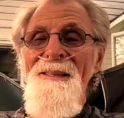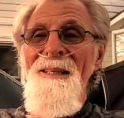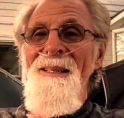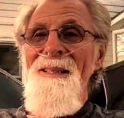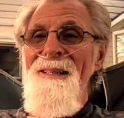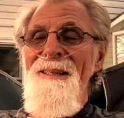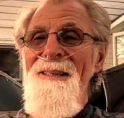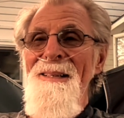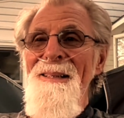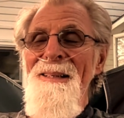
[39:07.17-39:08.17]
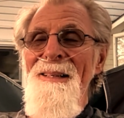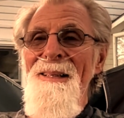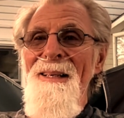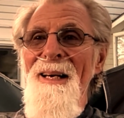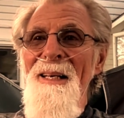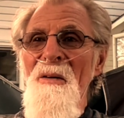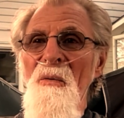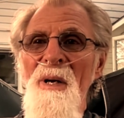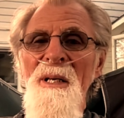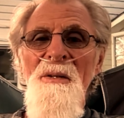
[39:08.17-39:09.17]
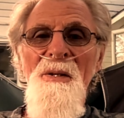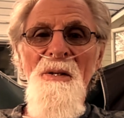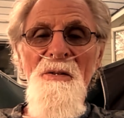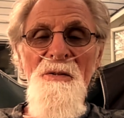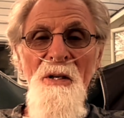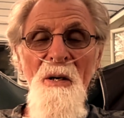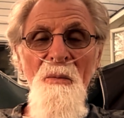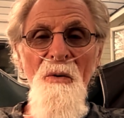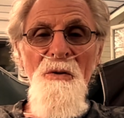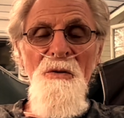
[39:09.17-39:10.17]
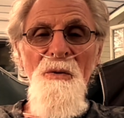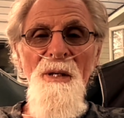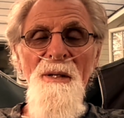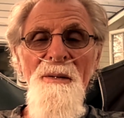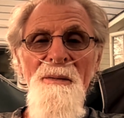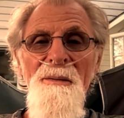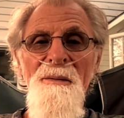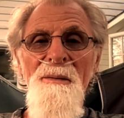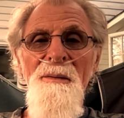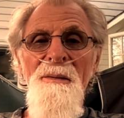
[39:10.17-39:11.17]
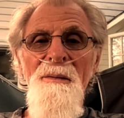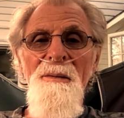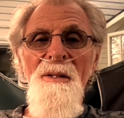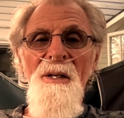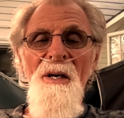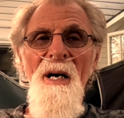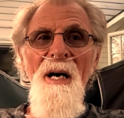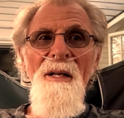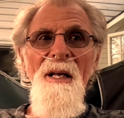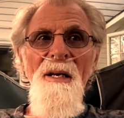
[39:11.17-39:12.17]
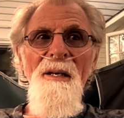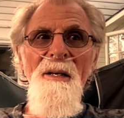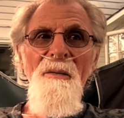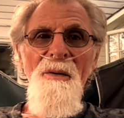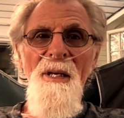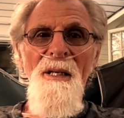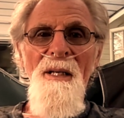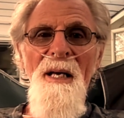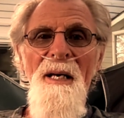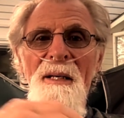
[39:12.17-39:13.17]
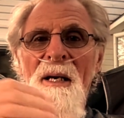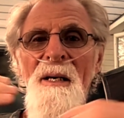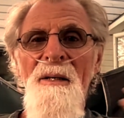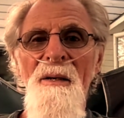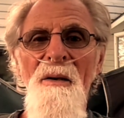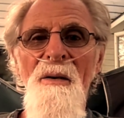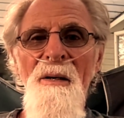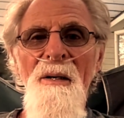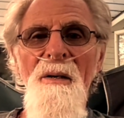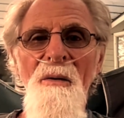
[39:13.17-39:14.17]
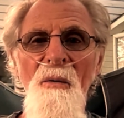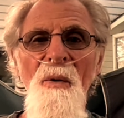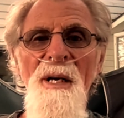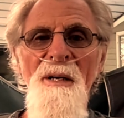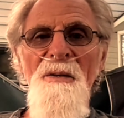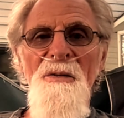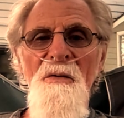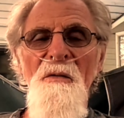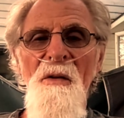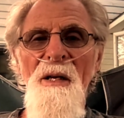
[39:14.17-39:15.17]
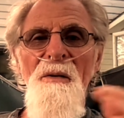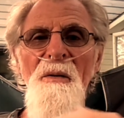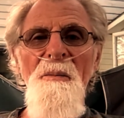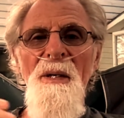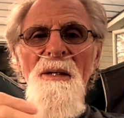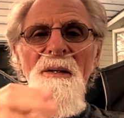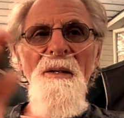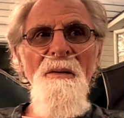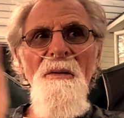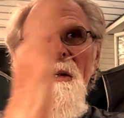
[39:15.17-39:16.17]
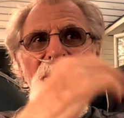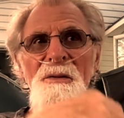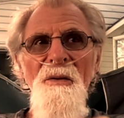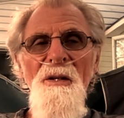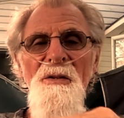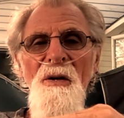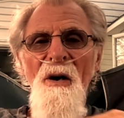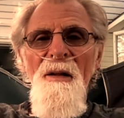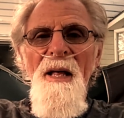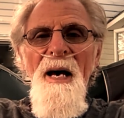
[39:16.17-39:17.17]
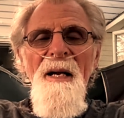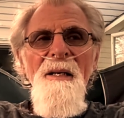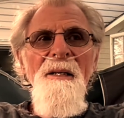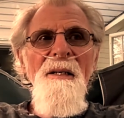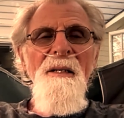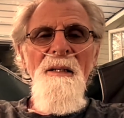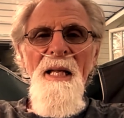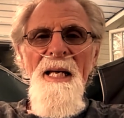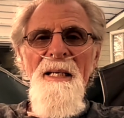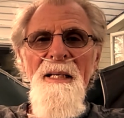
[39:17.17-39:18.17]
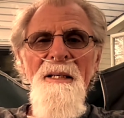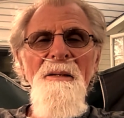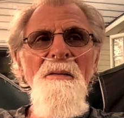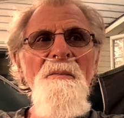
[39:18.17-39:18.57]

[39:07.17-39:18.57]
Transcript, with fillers: And it went into the sycamore tree. You know how they, when they land, their wings flutter a bit, you know? So I saw that landing.